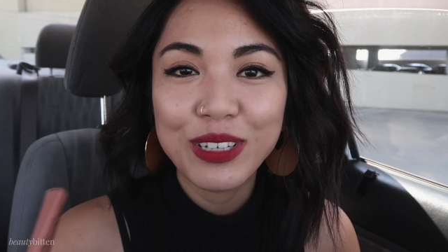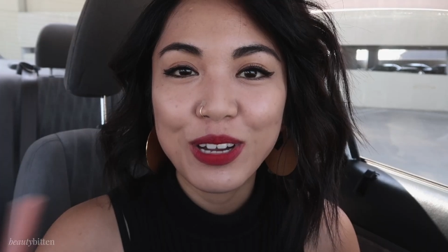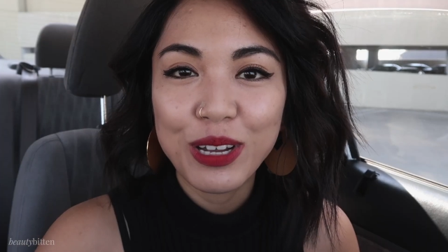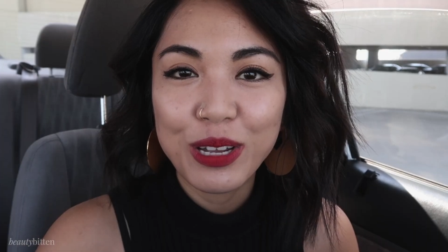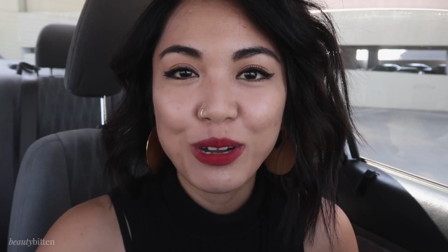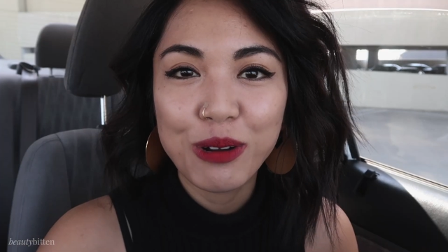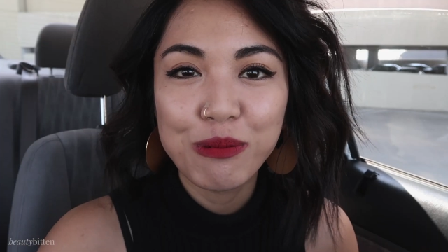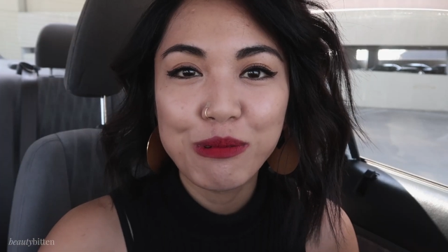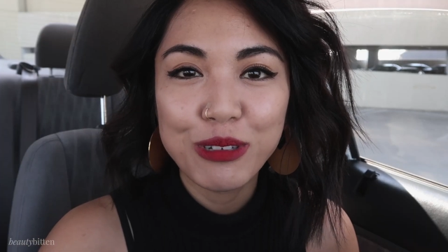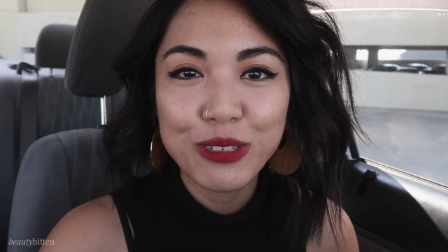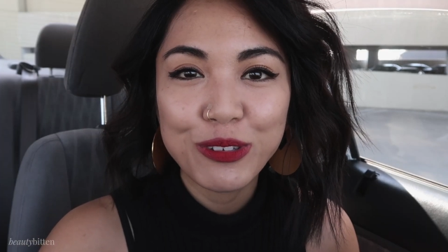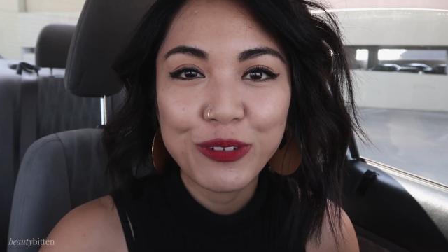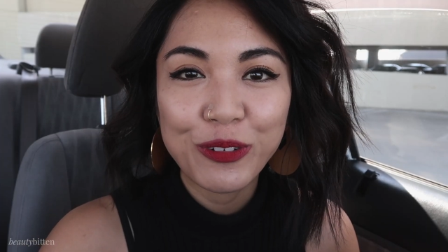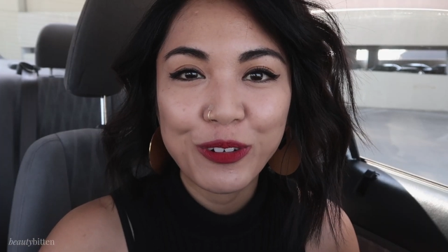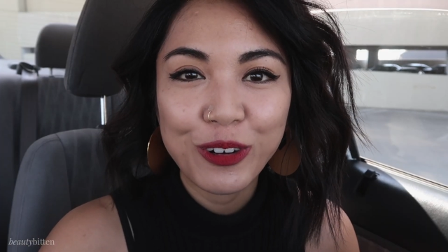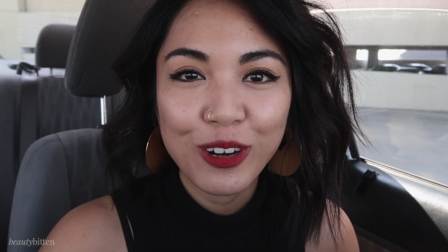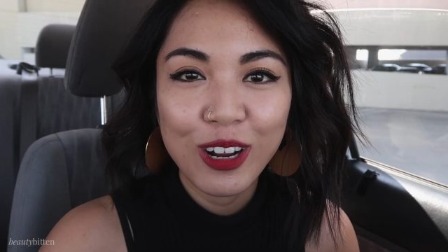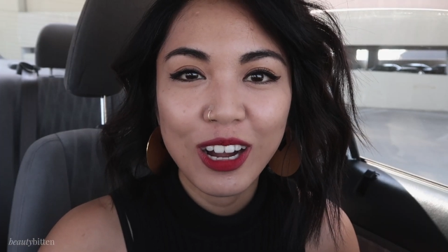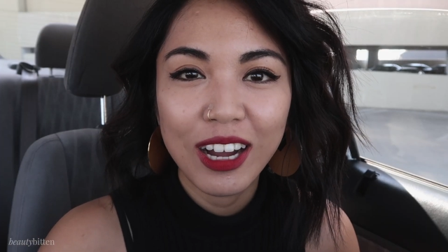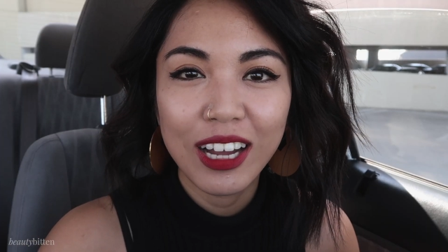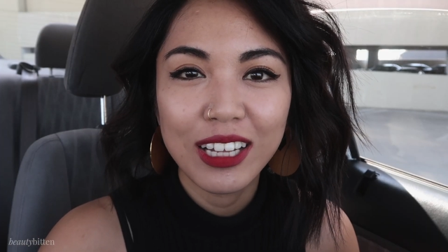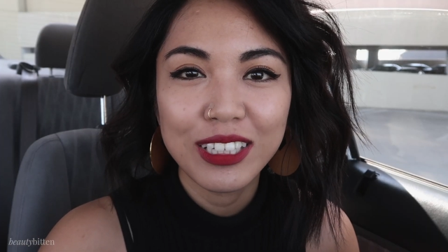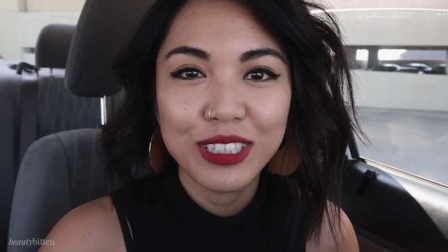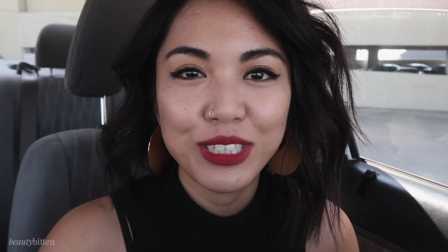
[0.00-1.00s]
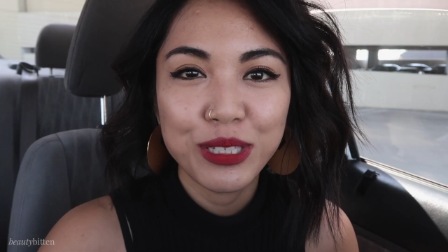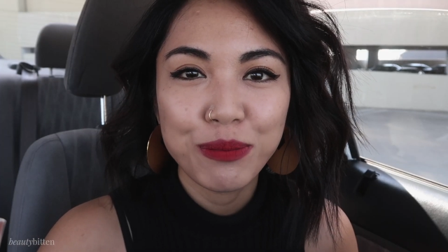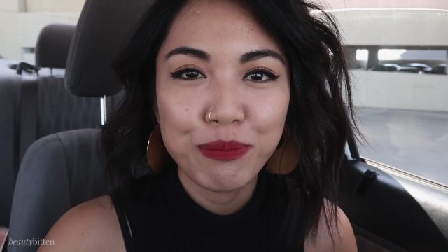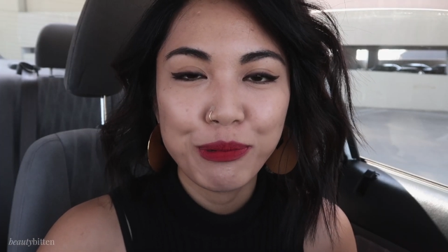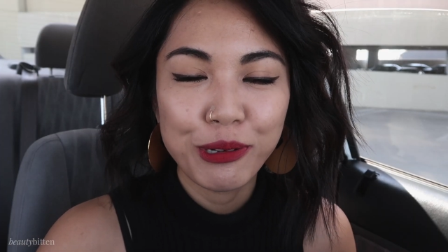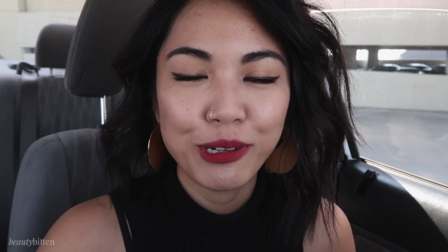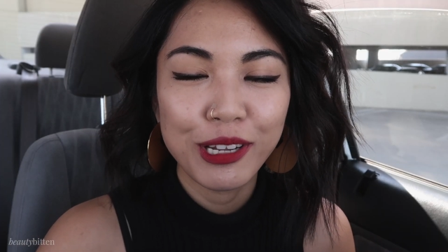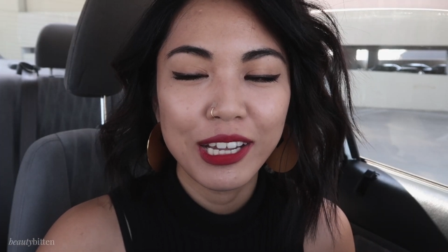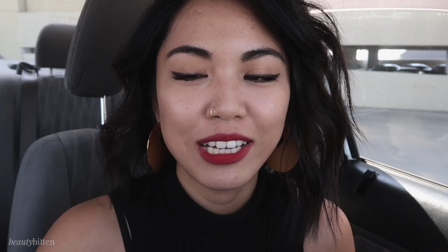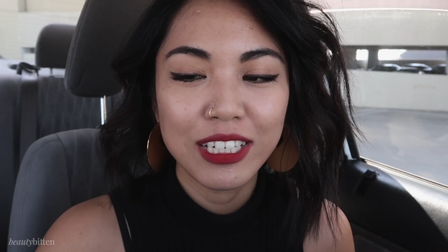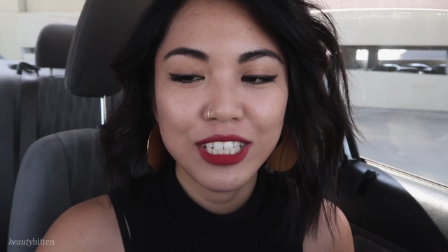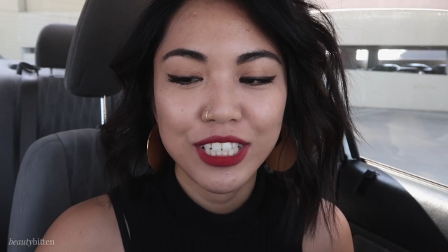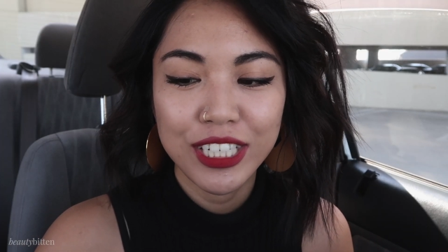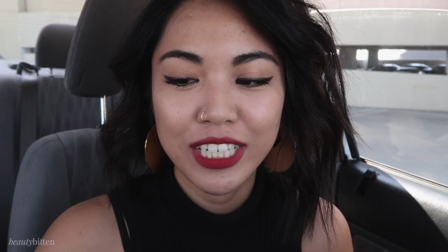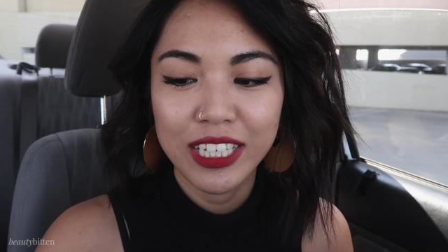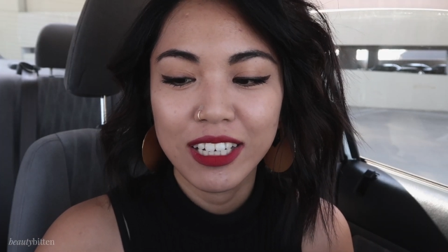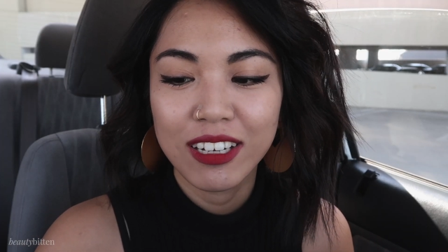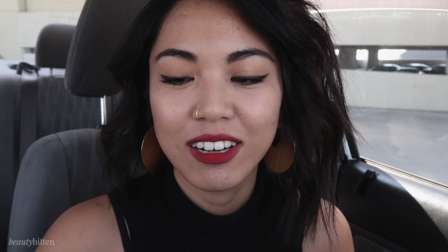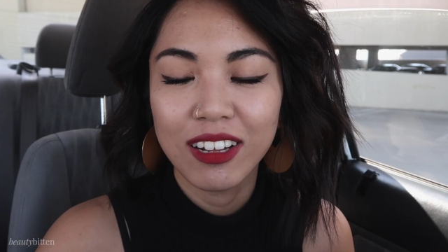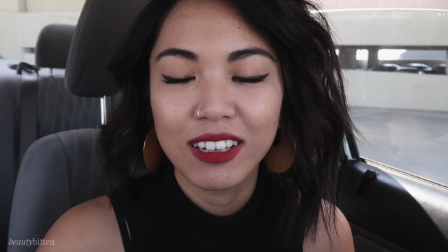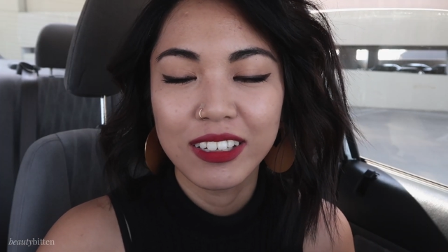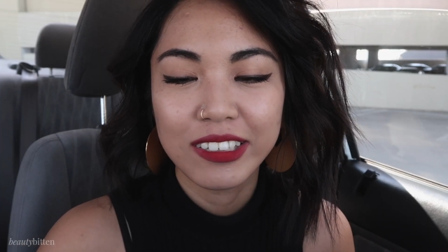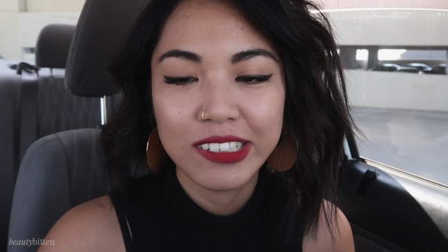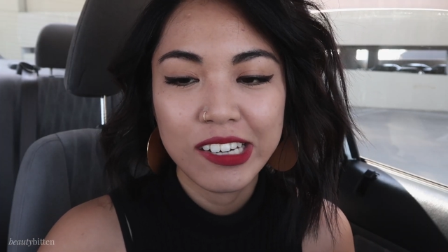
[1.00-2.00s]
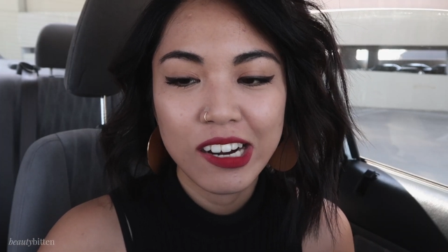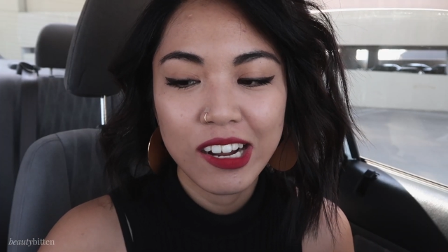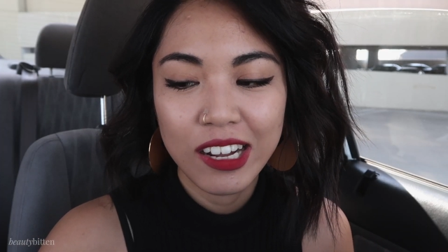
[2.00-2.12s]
So I almost forgot to put a cheek color